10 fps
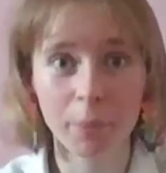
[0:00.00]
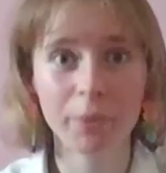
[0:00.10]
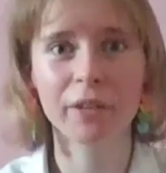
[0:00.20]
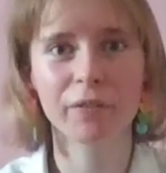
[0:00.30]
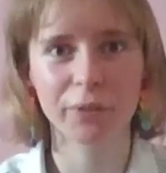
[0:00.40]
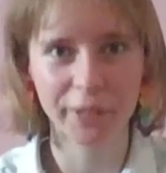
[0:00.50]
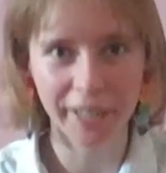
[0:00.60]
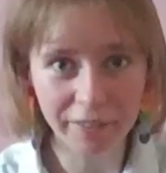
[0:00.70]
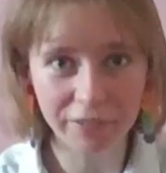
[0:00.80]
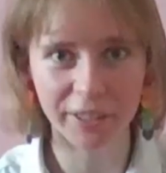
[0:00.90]
something
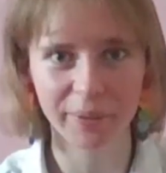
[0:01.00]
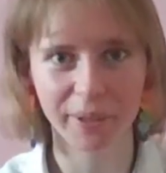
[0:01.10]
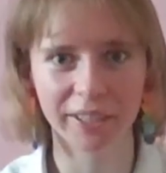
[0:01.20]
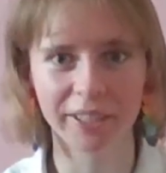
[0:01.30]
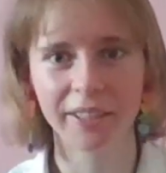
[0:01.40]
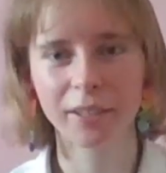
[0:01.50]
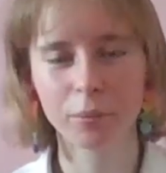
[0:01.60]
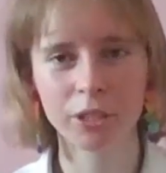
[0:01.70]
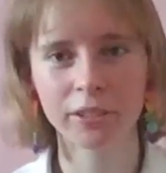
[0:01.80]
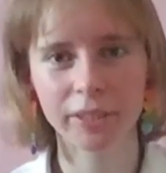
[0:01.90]
for everyone. And
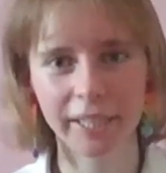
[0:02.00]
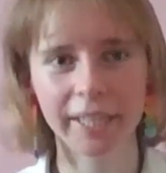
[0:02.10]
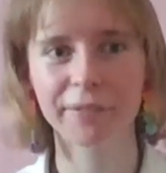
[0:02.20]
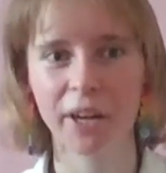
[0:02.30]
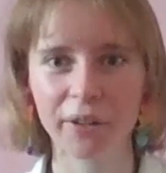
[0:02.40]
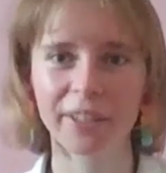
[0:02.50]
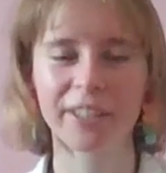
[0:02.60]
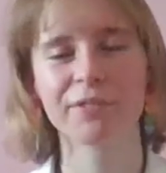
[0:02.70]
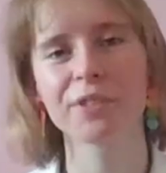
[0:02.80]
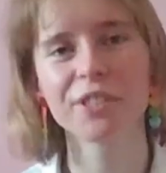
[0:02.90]
it was a creative
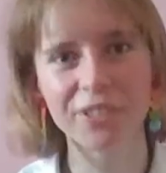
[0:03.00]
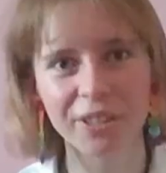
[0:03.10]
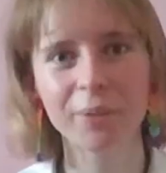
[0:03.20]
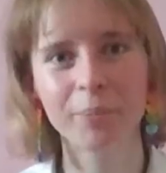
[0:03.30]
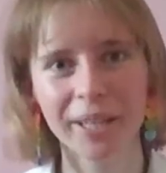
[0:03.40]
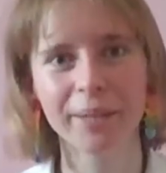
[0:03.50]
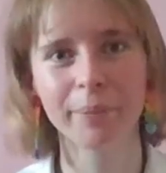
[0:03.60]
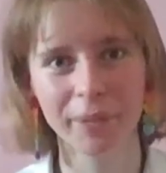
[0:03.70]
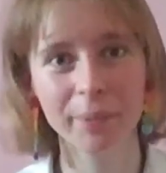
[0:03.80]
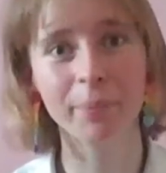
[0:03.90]
outlet for so
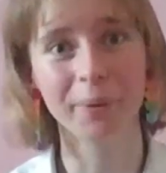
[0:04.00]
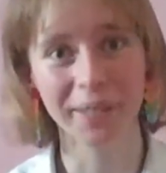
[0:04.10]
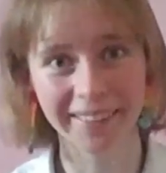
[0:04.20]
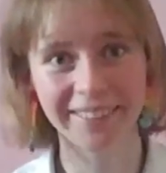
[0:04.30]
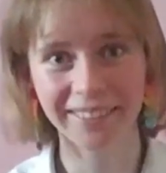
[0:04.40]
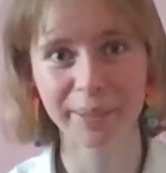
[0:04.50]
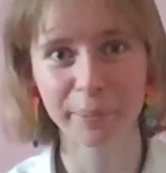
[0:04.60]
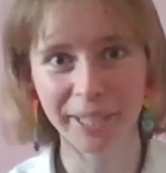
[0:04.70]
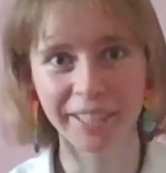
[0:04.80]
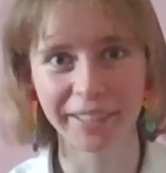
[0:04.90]
many people,
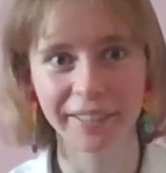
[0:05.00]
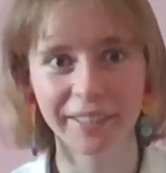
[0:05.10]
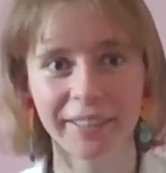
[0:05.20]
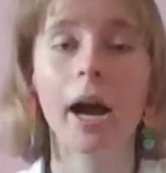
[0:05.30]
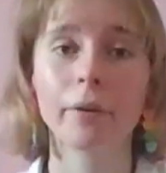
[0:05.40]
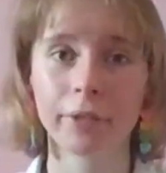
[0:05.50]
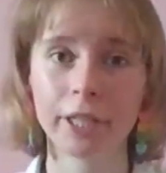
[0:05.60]
including me. I